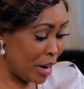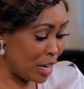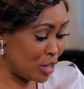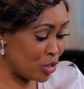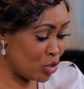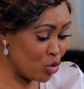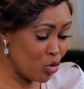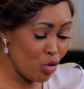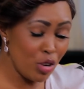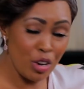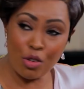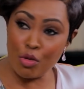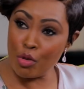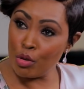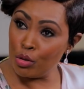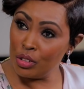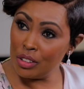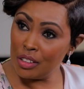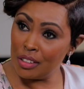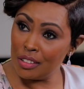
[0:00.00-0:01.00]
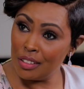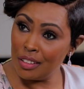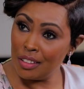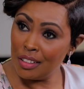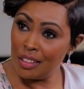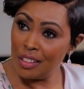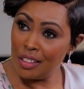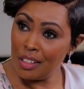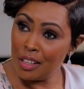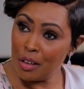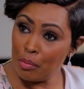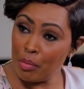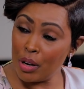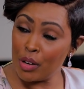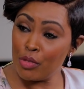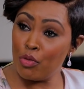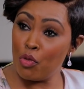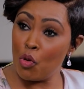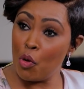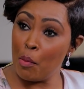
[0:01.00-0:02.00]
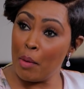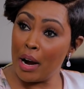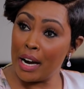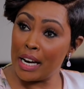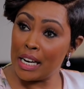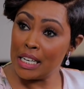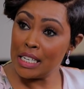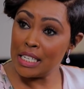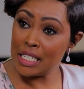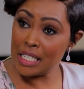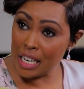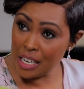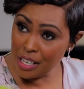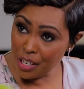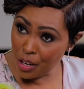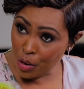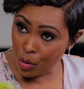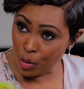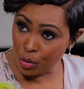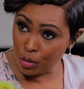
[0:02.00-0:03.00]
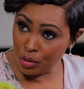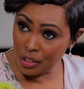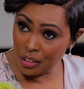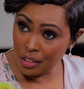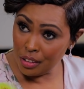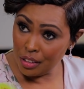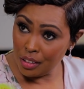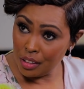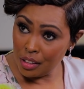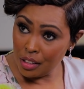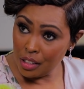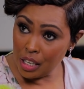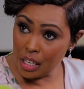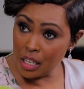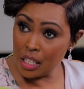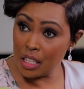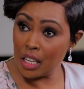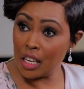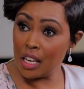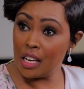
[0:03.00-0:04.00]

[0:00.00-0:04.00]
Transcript: my 2-year-old, but for my 10-year-old, and in the